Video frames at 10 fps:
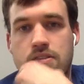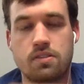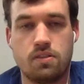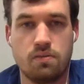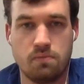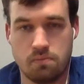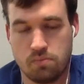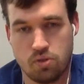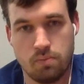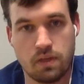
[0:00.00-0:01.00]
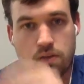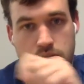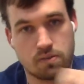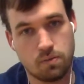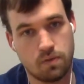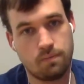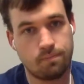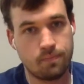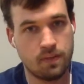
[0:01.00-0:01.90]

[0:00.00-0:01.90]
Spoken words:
to do better in school.